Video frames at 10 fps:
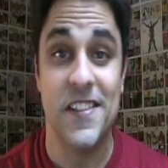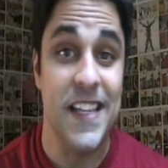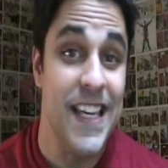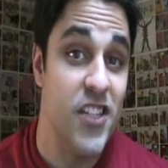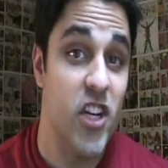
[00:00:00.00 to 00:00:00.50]

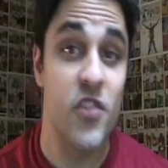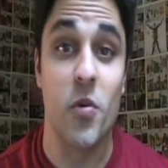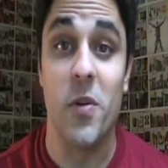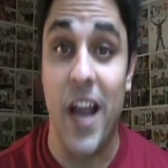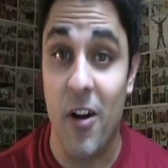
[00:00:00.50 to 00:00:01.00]
See, he just
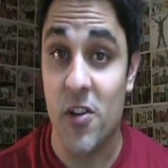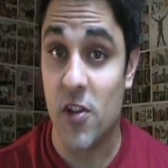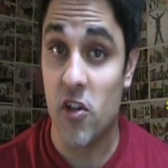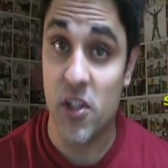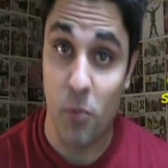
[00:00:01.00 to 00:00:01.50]
threw an
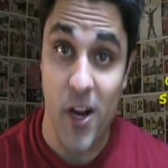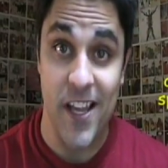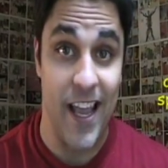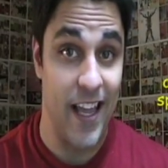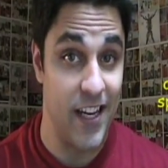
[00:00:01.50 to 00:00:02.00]
aerosol spray
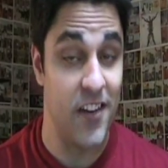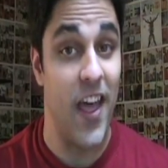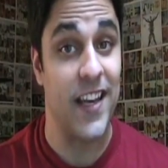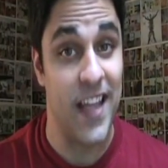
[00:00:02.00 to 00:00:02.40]
can into that